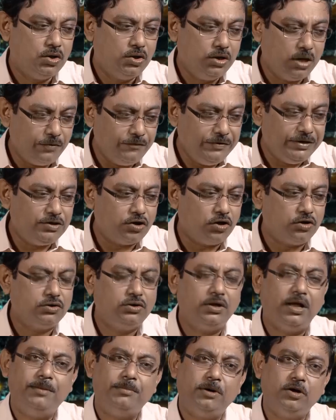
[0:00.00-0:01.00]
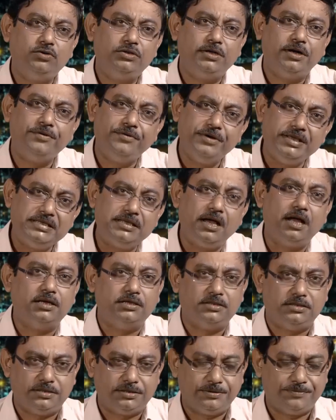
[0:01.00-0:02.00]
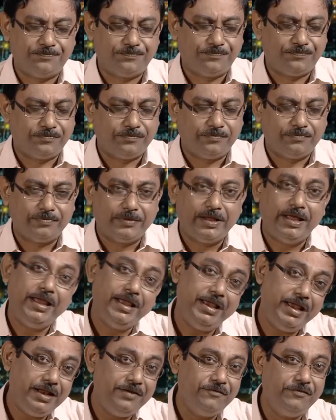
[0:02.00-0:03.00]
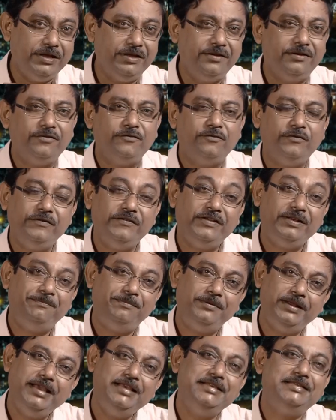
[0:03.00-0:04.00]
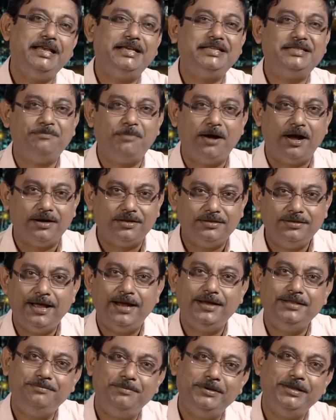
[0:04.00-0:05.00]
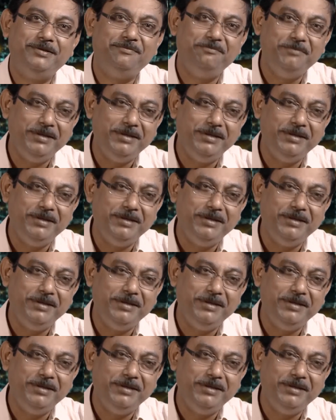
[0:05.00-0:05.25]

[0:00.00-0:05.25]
Now we talk about a result. Again we will praise x bar, the arithmetic